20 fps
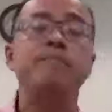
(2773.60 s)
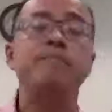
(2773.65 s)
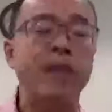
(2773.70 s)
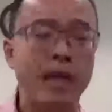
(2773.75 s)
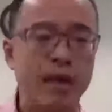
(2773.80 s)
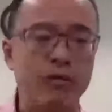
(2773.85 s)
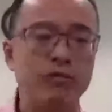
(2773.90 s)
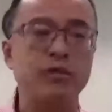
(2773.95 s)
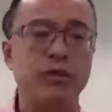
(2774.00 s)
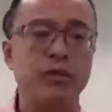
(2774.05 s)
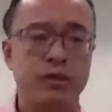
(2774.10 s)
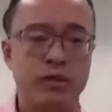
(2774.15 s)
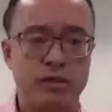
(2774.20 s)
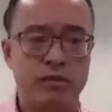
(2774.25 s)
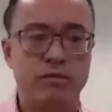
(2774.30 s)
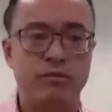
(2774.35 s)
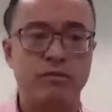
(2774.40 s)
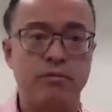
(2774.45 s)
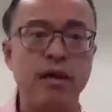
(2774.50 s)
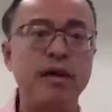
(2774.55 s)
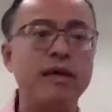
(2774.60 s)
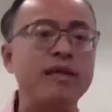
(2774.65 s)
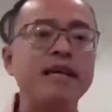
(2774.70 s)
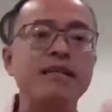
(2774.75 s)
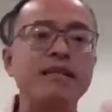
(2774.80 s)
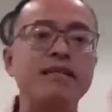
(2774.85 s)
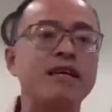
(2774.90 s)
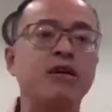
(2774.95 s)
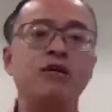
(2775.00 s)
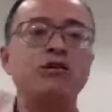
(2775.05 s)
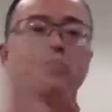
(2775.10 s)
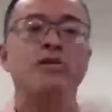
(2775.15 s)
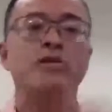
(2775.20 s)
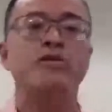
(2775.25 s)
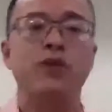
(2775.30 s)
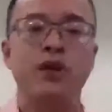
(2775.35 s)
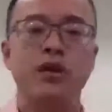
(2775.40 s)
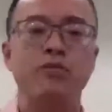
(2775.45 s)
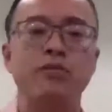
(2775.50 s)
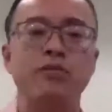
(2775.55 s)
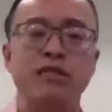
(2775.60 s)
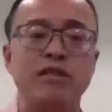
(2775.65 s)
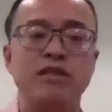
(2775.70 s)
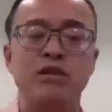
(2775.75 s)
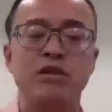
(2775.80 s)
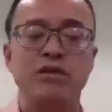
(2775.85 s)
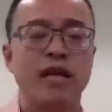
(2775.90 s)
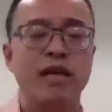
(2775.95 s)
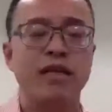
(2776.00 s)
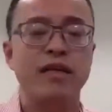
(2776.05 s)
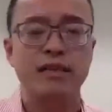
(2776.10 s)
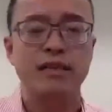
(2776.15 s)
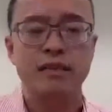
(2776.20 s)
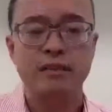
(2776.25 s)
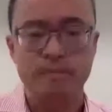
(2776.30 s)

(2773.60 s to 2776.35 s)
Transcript: healthier, right? Again, that goes back to human-centric lighting.